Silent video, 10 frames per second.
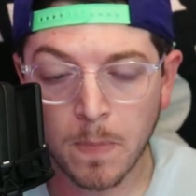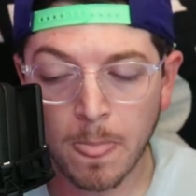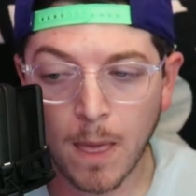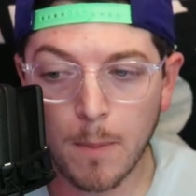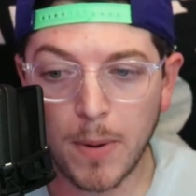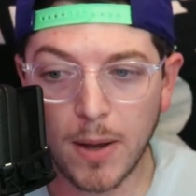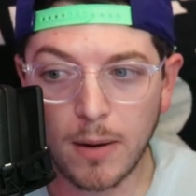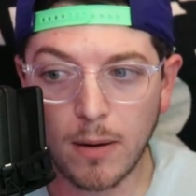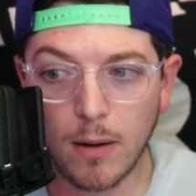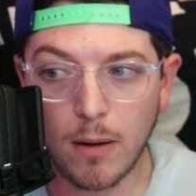But
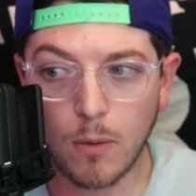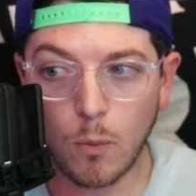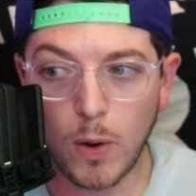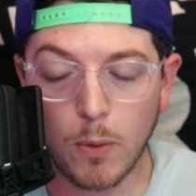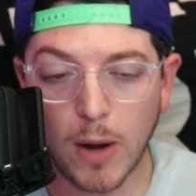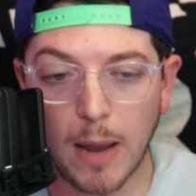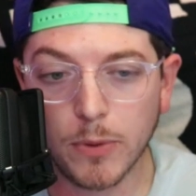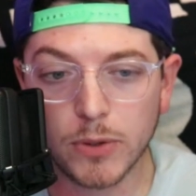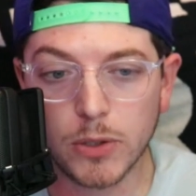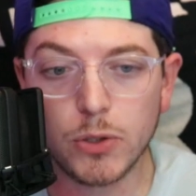we were able
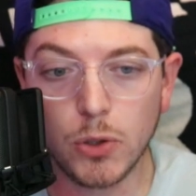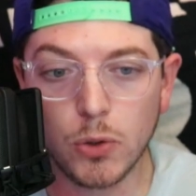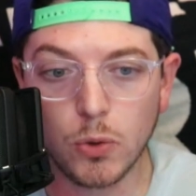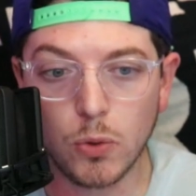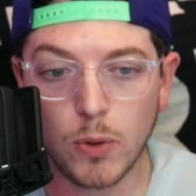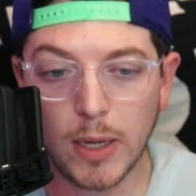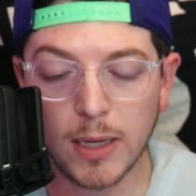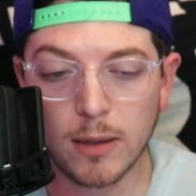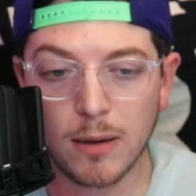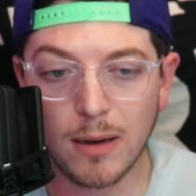to do
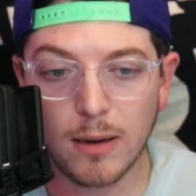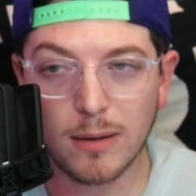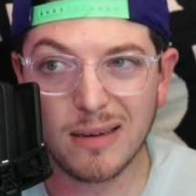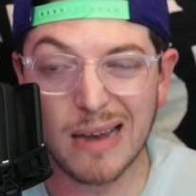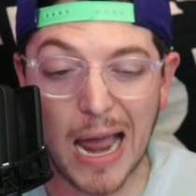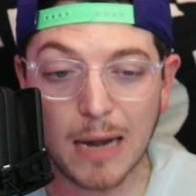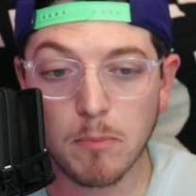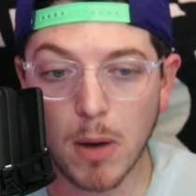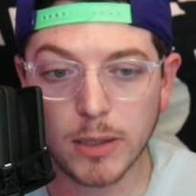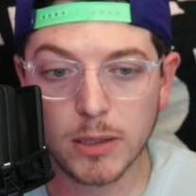in 9
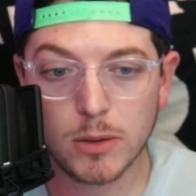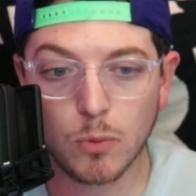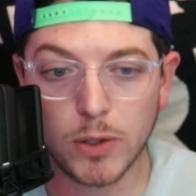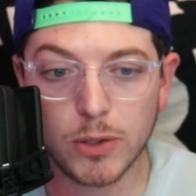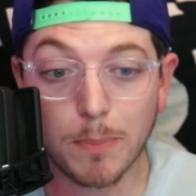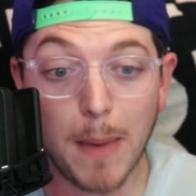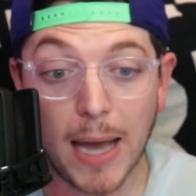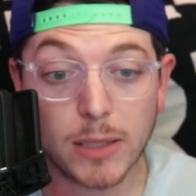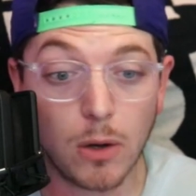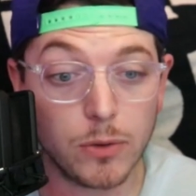months what took
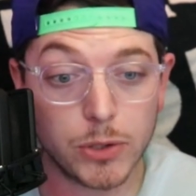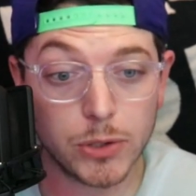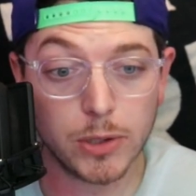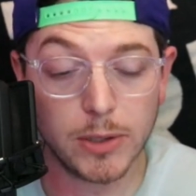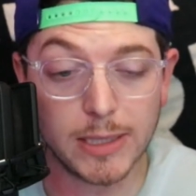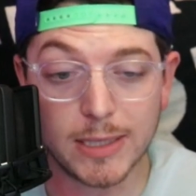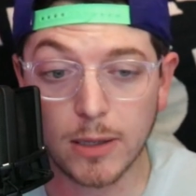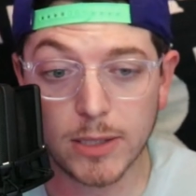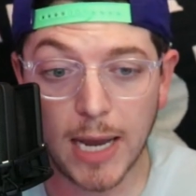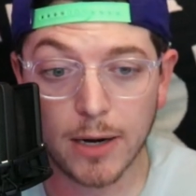Max Altucher in
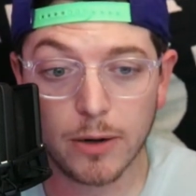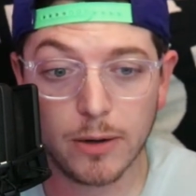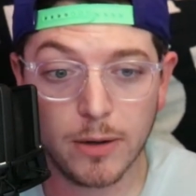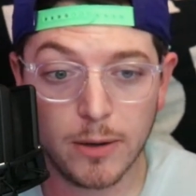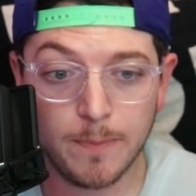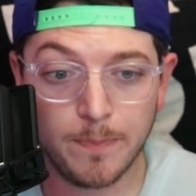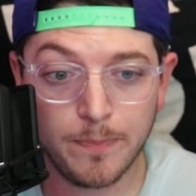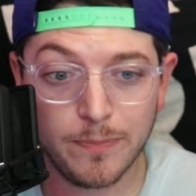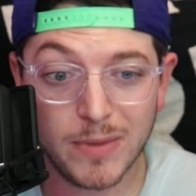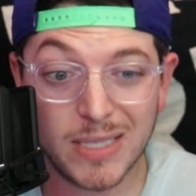Sales Hacker
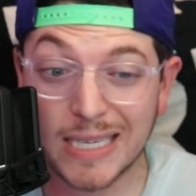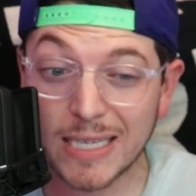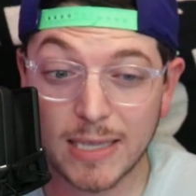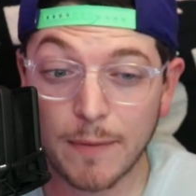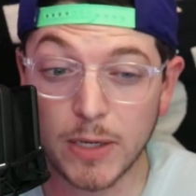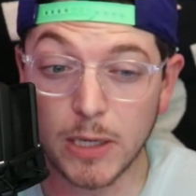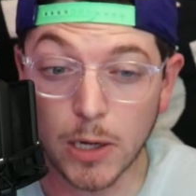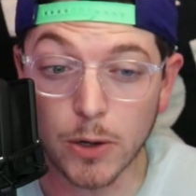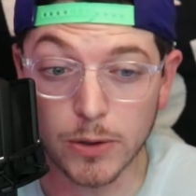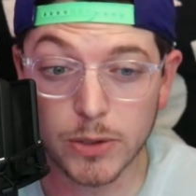6-7
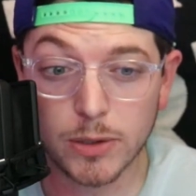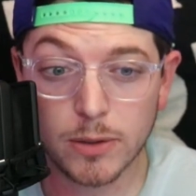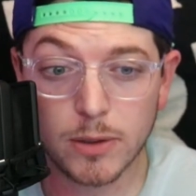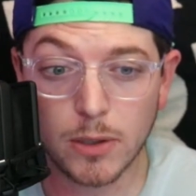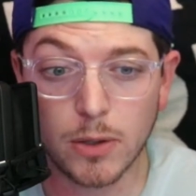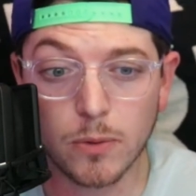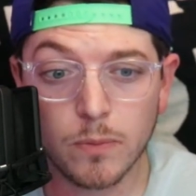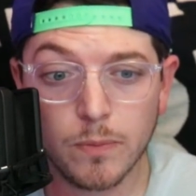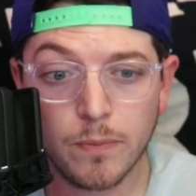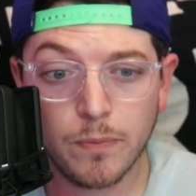years to do.
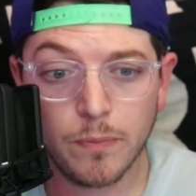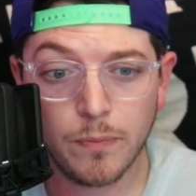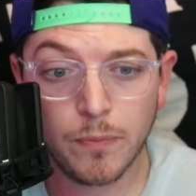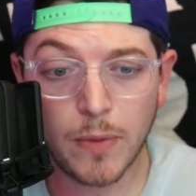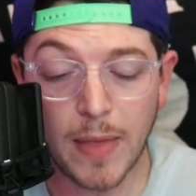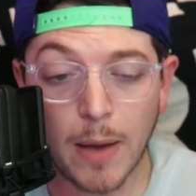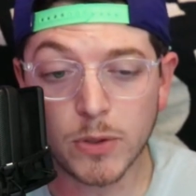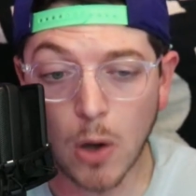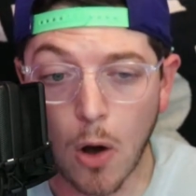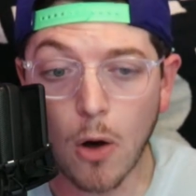And that was
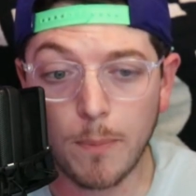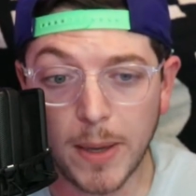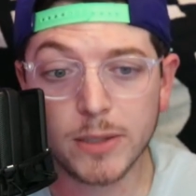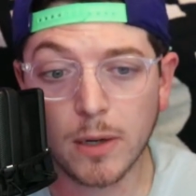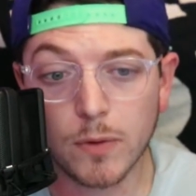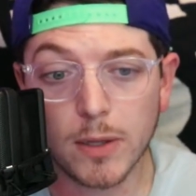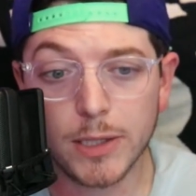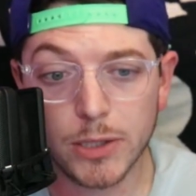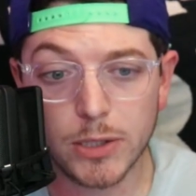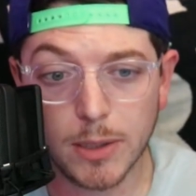all based on
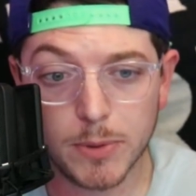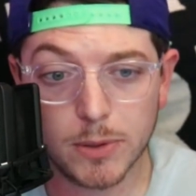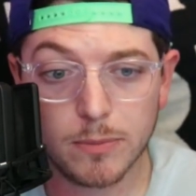relationships.